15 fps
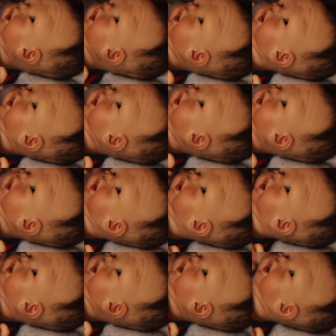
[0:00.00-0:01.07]
but we're just
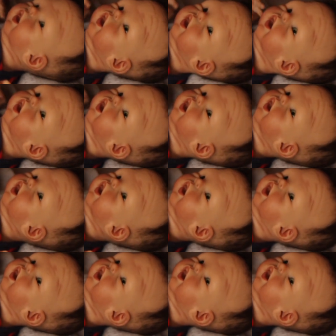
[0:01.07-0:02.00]
gonna leave it on him